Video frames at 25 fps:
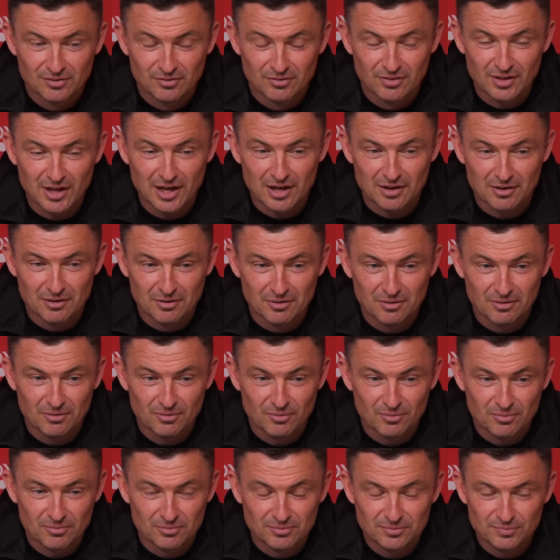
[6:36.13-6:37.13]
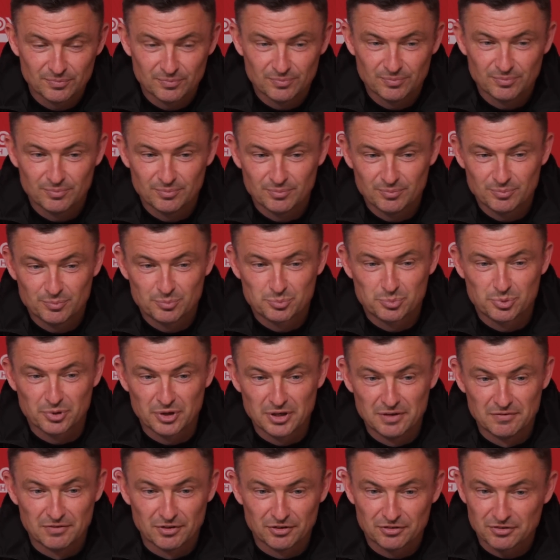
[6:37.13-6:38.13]
That
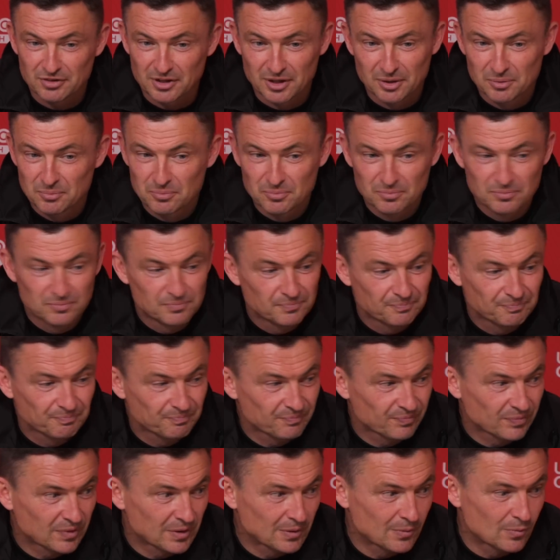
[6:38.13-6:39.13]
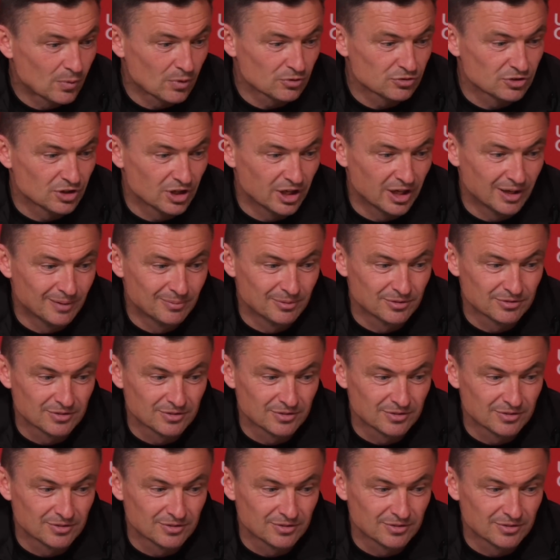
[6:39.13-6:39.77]
previously wasn't him.